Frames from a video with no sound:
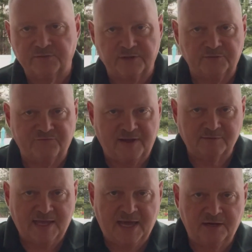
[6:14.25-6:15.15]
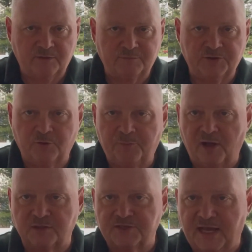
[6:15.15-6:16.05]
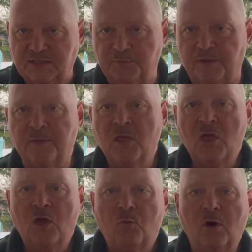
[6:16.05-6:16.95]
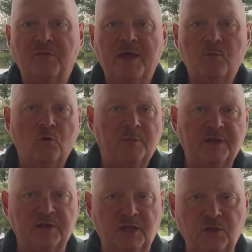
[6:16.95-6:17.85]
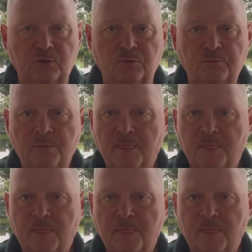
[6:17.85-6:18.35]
Very kind of them to apologize, but what they want me to do